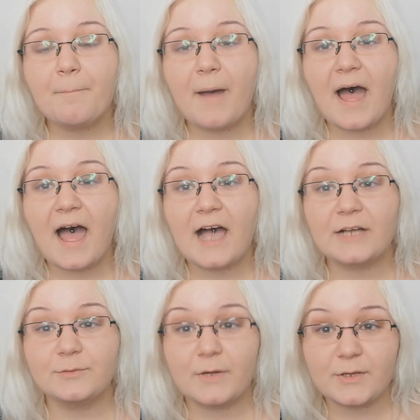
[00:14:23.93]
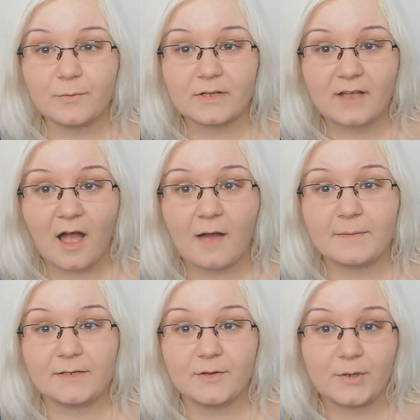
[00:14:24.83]
but when you will
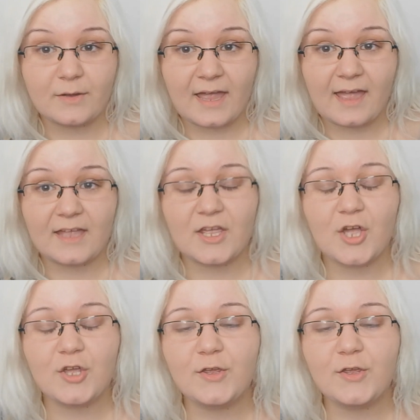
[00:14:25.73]
come in the UK,